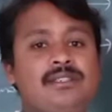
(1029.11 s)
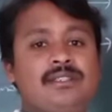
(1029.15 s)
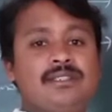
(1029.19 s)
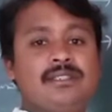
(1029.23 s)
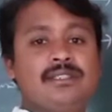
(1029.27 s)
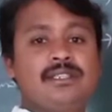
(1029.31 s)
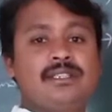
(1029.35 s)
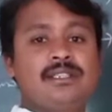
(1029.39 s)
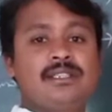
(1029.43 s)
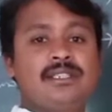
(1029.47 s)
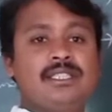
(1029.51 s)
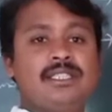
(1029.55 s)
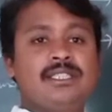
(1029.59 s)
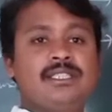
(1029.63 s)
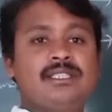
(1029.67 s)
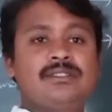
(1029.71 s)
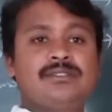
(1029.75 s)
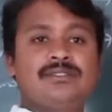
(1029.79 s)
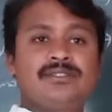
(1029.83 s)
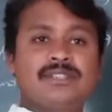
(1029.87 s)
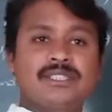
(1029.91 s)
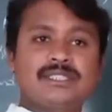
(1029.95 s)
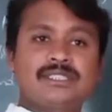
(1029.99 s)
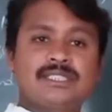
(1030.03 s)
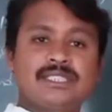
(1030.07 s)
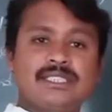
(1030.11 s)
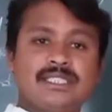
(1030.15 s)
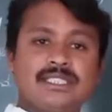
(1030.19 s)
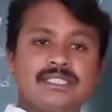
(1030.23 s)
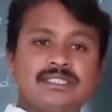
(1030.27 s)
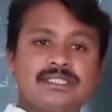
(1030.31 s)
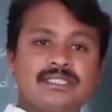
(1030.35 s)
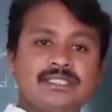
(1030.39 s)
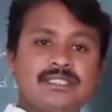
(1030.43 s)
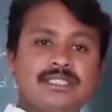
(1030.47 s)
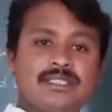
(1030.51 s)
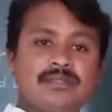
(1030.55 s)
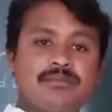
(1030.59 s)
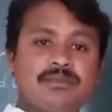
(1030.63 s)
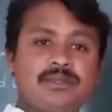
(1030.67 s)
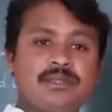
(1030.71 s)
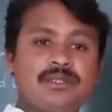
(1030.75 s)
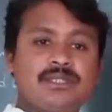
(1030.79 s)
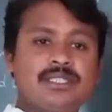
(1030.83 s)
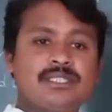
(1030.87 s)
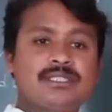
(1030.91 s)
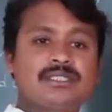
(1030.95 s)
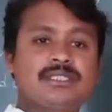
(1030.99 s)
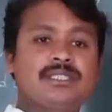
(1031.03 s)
In first generation computers,